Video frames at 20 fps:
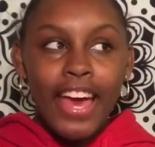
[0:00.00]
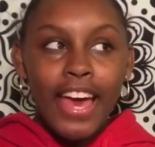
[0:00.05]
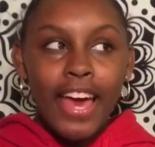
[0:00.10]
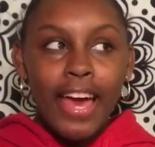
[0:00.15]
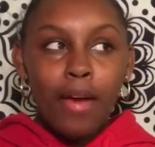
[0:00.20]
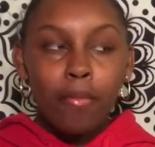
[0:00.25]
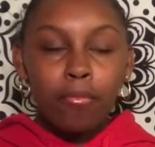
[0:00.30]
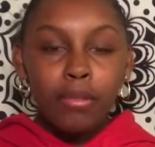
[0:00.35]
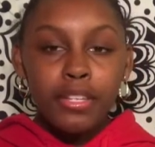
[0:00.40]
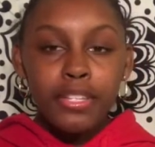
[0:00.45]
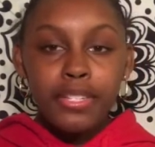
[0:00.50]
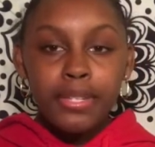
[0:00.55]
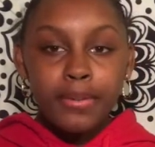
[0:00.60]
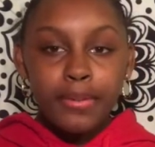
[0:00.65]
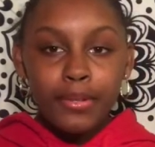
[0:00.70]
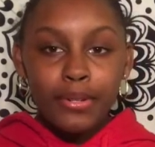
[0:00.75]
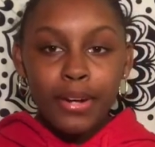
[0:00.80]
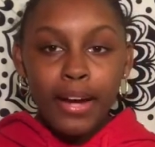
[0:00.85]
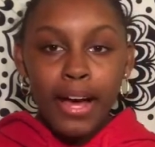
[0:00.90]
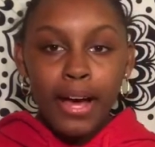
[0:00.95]
and please
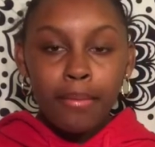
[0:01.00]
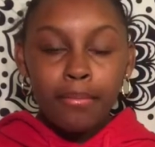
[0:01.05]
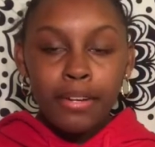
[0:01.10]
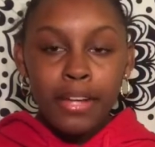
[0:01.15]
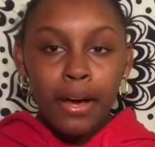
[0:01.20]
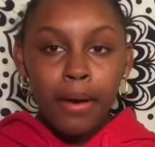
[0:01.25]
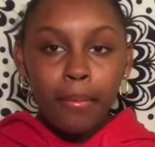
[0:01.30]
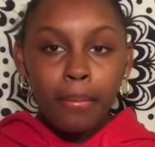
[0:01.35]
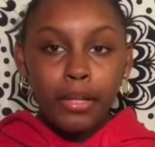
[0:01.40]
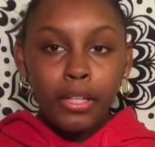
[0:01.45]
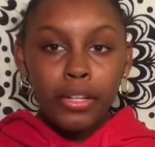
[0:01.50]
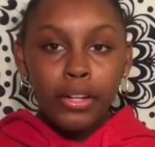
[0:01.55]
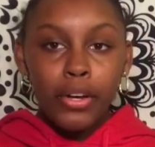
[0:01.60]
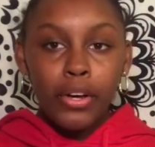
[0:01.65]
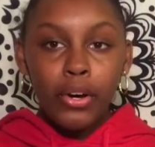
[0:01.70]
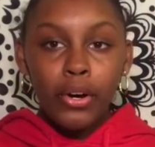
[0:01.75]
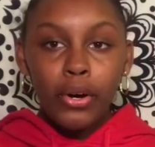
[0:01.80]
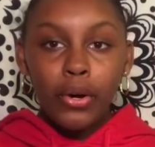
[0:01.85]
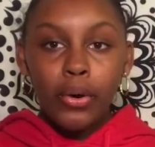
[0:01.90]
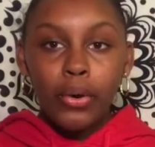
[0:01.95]
subscribe down
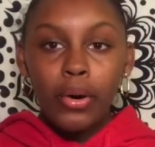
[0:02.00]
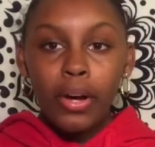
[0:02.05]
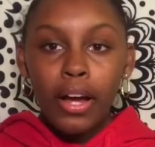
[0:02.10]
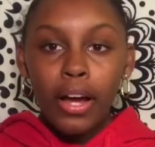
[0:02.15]
below.